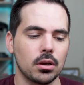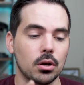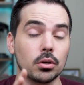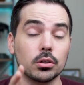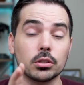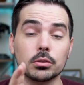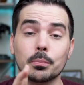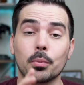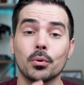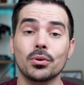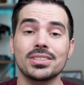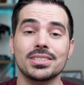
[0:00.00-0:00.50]

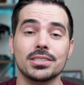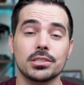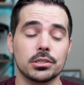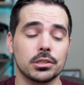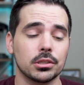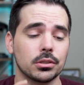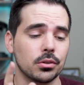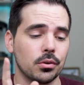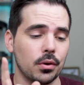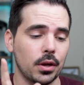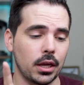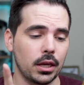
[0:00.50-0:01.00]
or
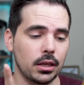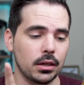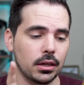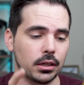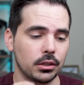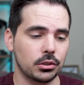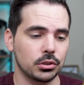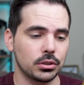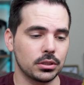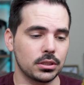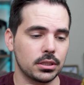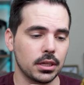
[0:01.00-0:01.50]
0.08,
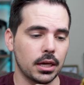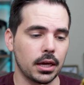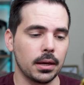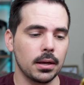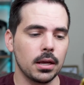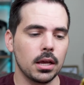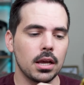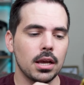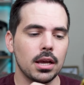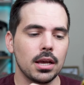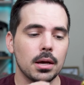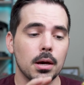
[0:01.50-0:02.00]
I should say,